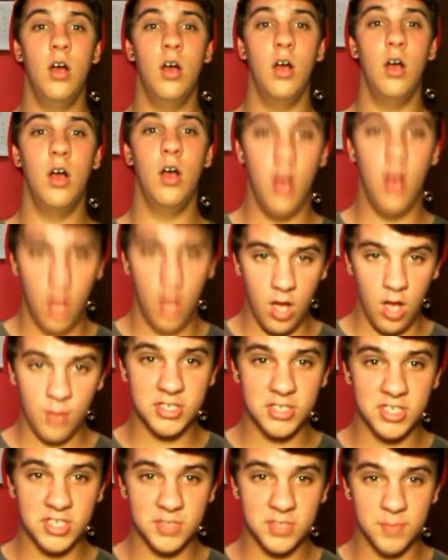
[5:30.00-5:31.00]
Almost as
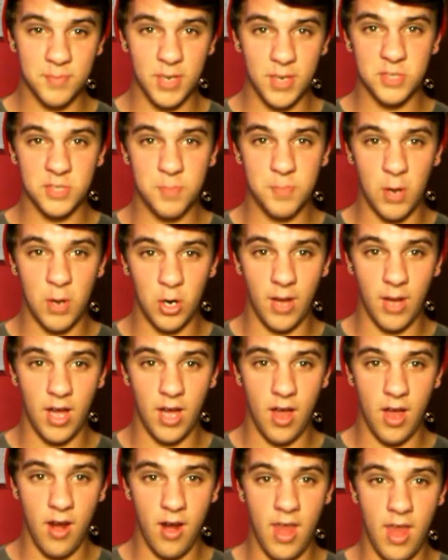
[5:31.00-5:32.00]
much as Pokemon.
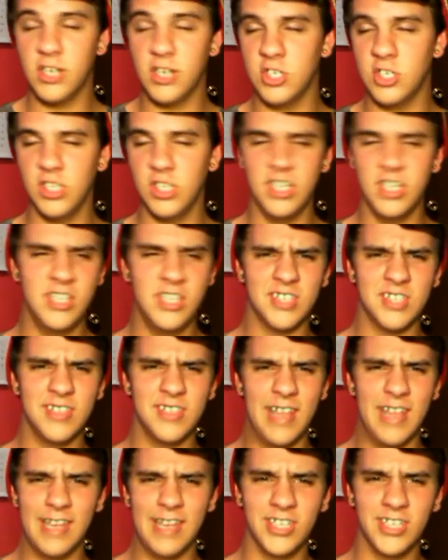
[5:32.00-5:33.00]
Actually,
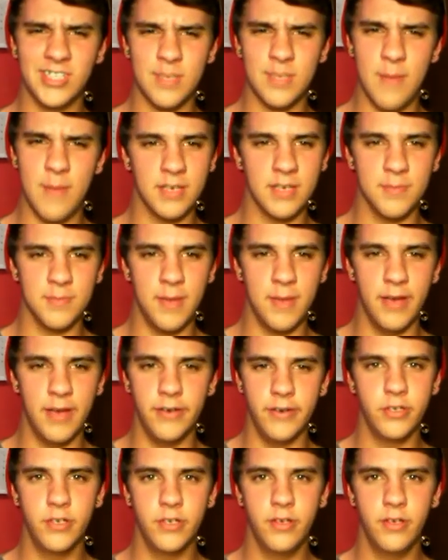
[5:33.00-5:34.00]
just about as much.
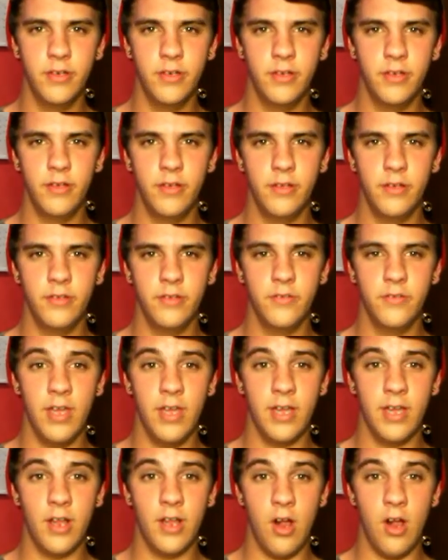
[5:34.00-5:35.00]
It's like,
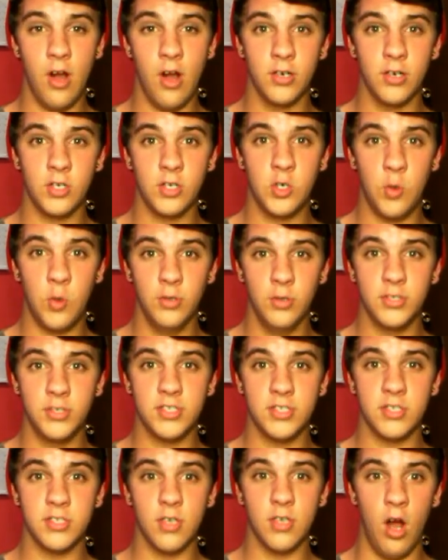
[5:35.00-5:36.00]
our quotes
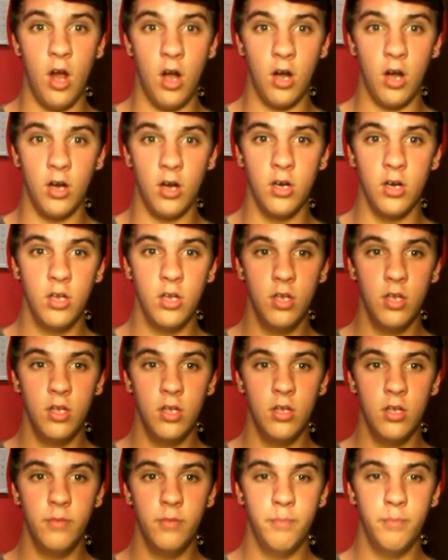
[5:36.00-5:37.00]
are
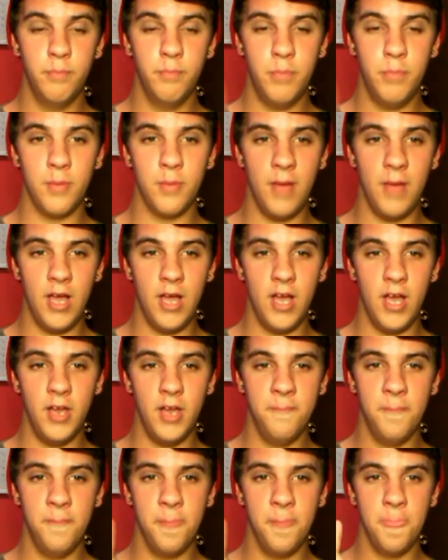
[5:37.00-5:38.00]
Pokemon
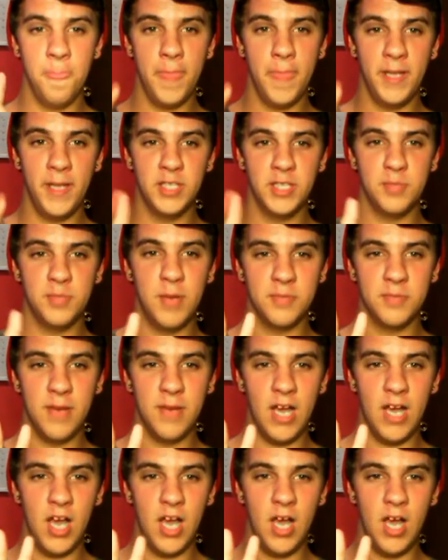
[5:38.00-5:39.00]
and
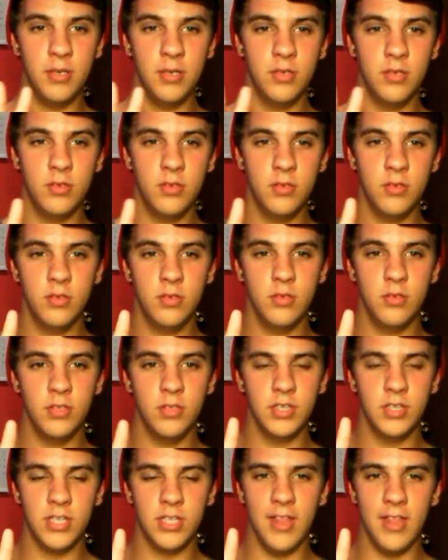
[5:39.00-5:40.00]
SpongeBob. They're,
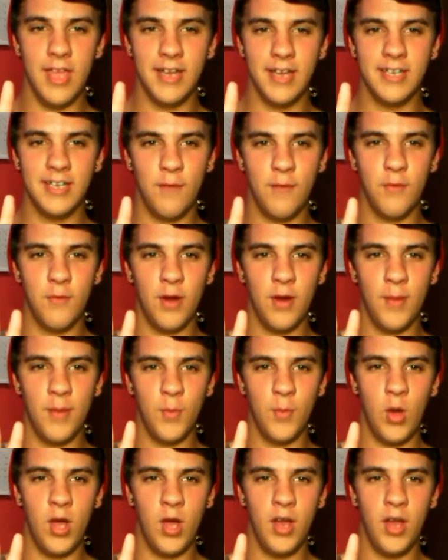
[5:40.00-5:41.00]
like, tied for number
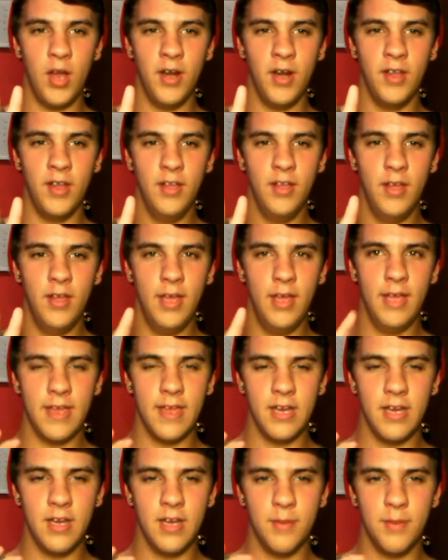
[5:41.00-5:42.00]
one. And then
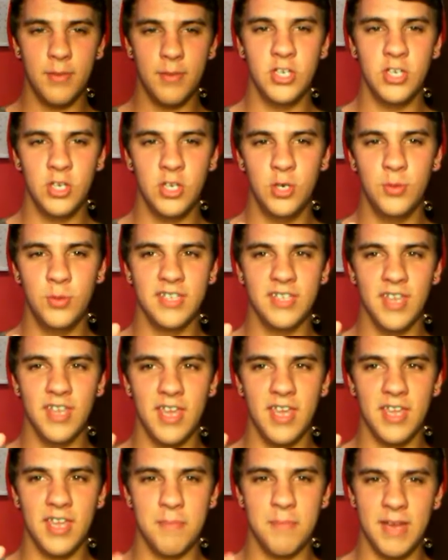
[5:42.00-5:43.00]
number two is, like,
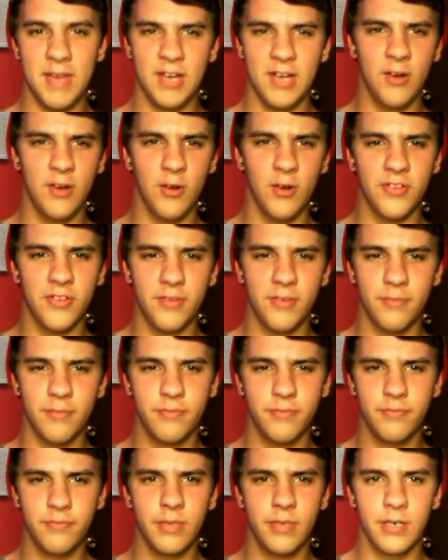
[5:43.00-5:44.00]
Mean Girls.
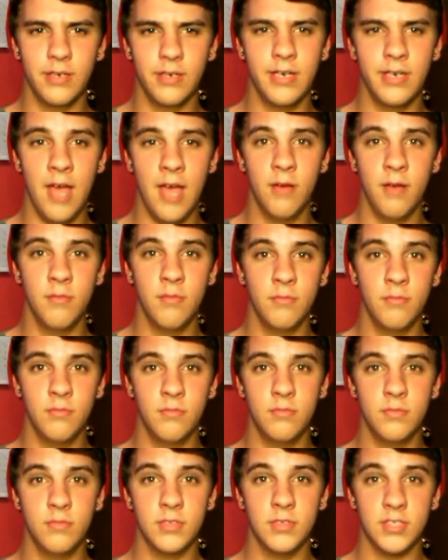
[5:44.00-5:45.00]
But, yeah.
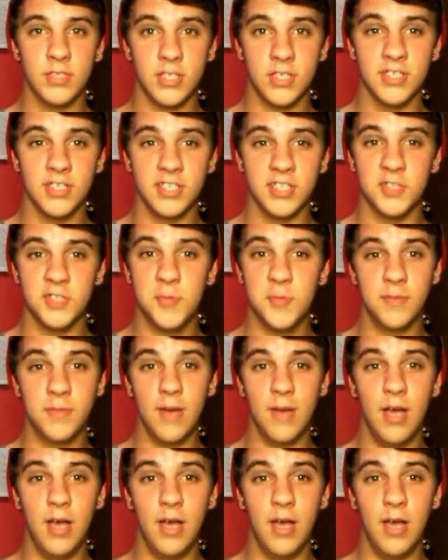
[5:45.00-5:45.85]
Seriously, SpongeBob.